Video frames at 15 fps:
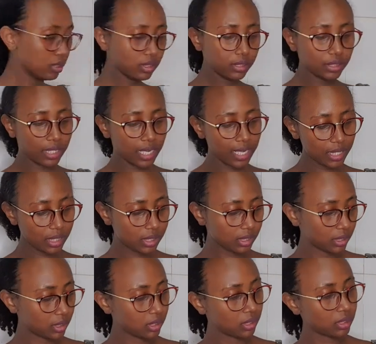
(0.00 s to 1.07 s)
Na
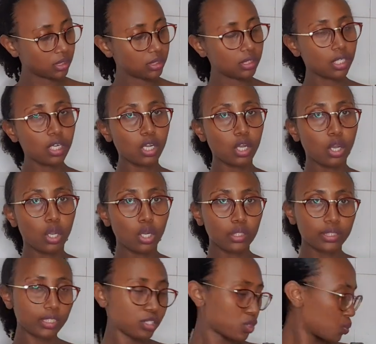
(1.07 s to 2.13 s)
hot
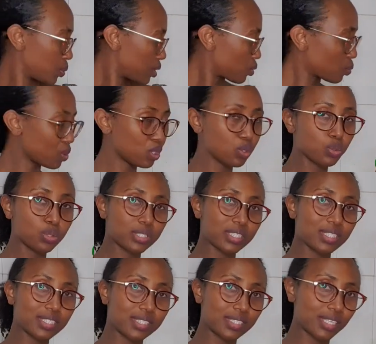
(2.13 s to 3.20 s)
and sweet. We use
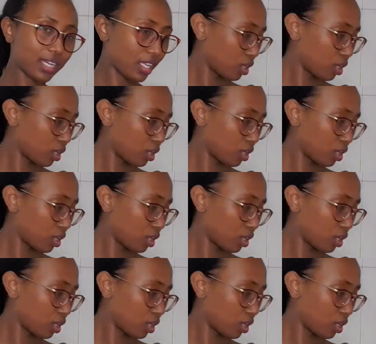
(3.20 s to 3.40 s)
this thing a